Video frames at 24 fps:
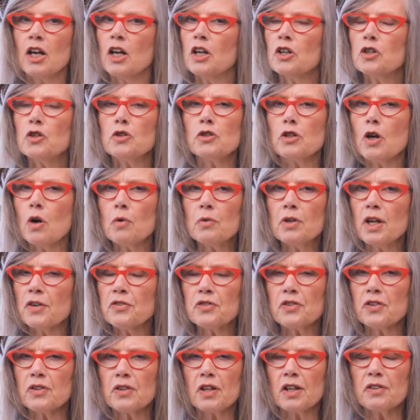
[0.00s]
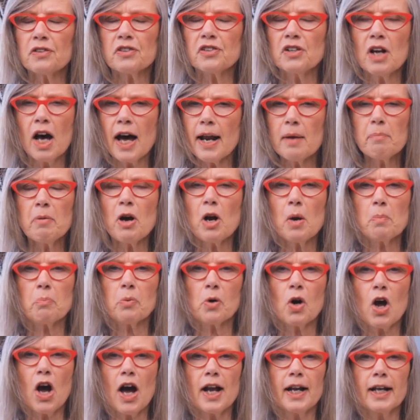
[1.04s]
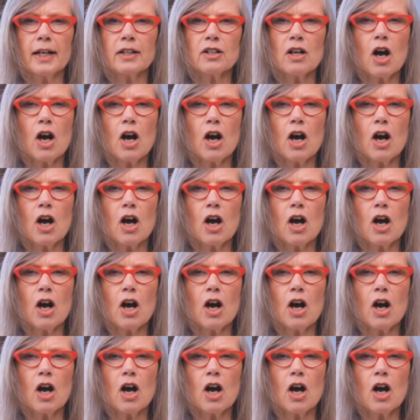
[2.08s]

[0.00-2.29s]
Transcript: it's not about a product.